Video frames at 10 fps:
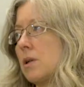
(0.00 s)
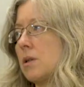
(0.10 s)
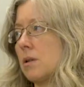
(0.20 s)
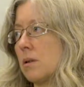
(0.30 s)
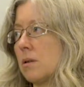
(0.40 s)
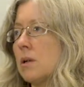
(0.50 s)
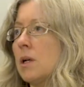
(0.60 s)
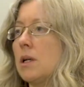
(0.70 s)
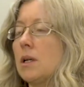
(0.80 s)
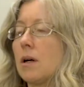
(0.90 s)
idea.
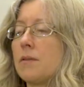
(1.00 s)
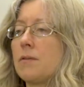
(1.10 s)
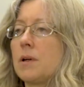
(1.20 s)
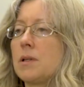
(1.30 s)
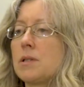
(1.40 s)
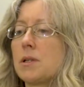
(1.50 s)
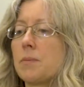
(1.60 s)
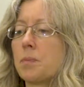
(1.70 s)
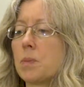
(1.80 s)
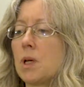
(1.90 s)
Yeah, I find
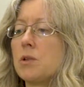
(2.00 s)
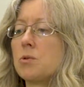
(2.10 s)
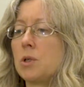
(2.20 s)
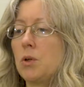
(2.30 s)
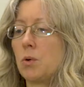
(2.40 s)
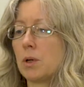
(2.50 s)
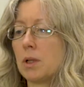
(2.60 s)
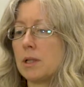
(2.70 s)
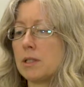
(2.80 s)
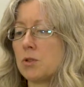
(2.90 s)
I do a yoga
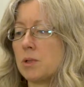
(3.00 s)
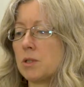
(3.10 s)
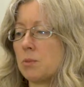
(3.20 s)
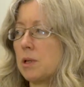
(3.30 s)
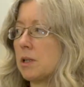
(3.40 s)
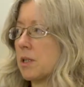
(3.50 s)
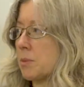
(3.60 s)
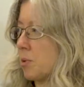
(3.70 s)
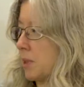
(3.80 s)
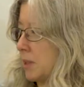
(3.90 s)
class twice a week that's
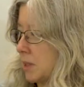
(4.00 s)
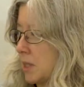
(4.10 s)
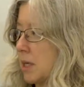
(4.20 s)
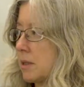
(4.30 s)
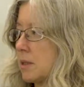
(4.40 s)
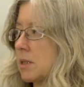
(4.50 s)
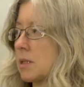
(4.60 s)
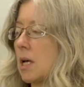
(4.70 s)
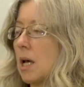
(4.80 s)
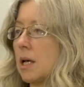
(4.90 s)
pretty intense,
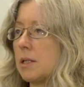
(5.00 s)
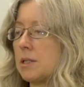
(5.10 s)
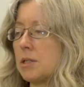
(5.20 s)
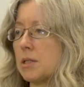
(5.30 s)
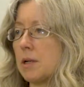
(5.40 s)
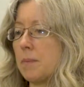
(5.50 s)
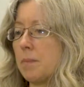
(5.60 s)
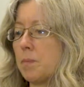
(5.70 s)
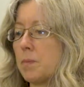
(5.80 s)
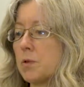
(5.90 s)
and
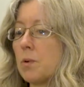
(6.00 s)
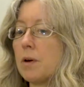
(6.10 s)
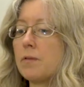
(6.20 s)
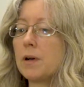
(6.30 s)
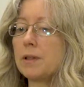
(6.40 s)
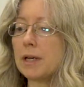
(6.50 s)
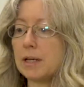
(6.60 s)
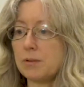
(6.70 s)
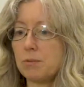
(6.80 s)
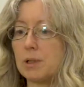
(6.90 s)
so I find
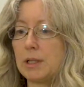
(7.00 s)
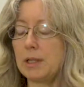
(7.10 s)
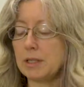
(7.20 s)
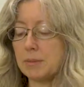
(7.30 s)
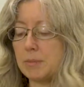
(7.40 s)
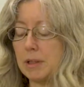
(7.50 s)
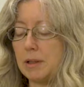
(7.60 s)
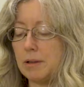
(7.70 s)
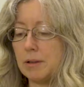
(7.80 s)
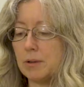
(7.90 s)
that really gets
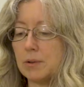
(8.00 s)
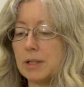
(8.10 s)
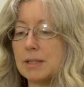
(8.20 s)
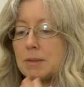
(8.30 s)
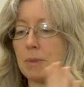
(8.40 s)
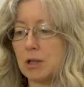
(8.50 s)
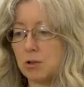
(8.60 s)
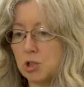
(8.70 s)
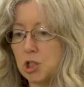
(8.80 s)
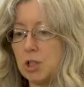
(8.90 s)
me, gets my
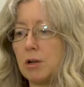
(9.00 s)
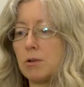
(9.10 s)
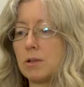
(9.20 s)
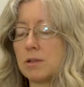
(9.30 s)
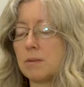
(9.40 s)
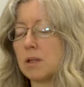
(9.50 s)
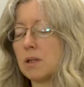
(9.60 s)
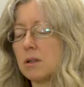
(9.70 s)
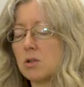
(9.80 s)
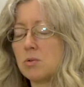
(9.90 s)
energy out. Except I
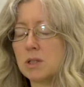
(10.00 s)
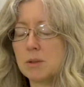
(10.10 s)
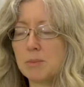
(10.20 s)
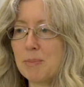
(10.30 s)
twisted my